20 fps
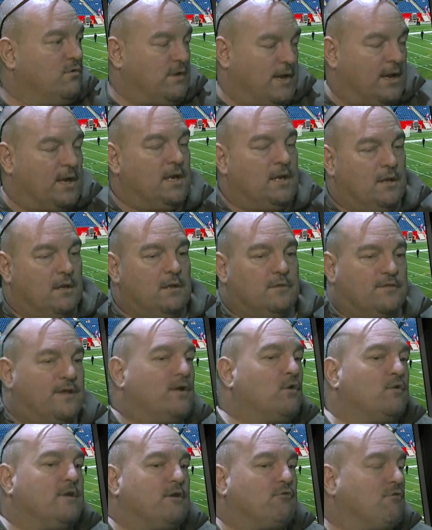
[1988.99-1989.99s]
Right. They
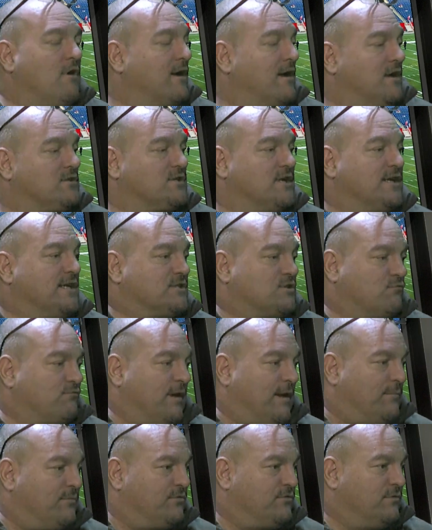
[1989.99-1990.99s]
don't need Gronkowski against the
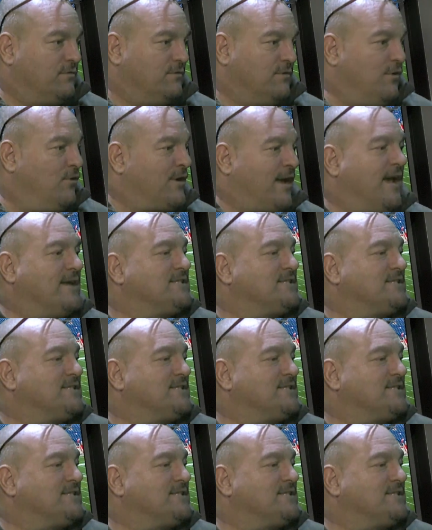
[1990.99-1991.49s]
Rams. Okay,